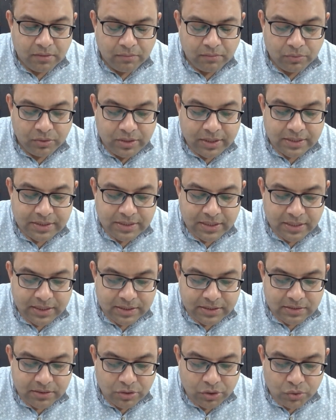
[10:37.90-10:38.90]
Buddha
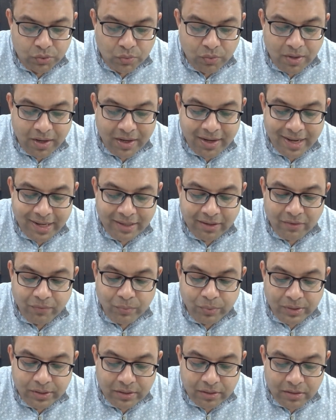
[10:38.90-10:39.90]
says, you are like a
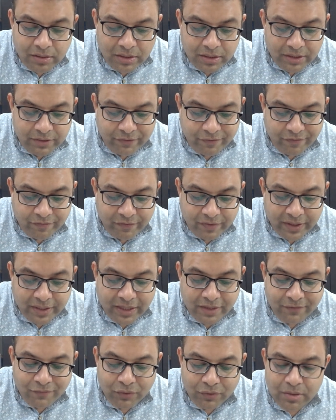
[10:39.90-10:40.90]
withered leaf
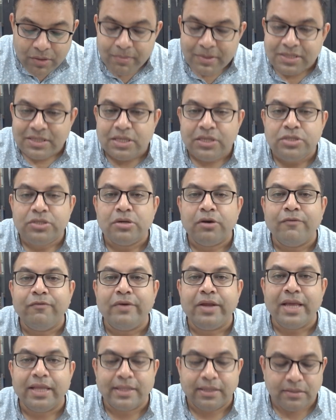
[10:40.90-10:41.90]
waiting for the messenger of
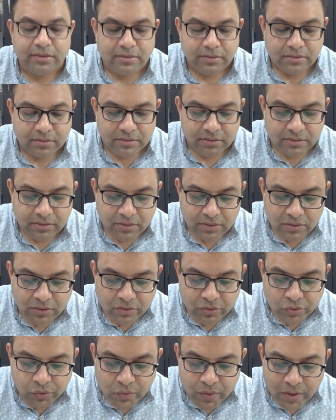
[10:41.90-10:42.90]
death.
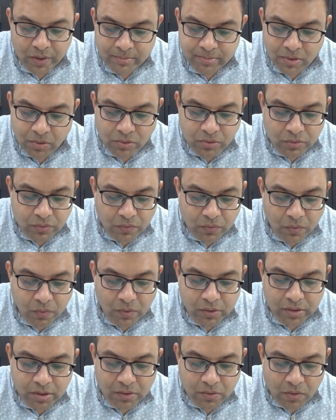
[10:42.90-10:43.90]
You are about to go
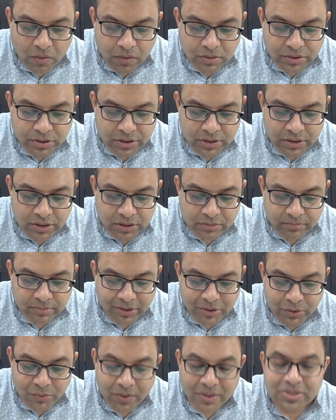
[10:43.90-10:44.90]
on a long journey,
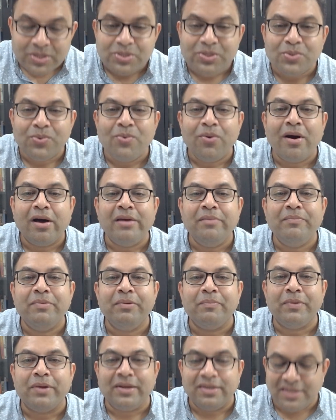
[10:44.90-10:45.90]
but you are so
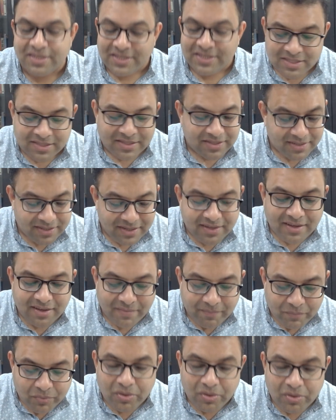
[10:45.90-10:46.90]
unprepared. This is
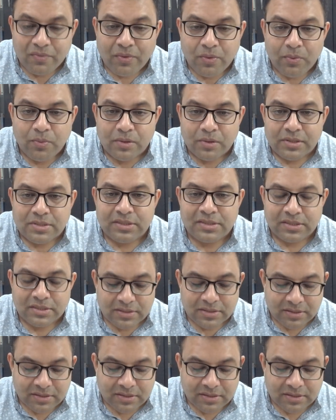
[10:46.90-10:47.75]
a beautiful verse.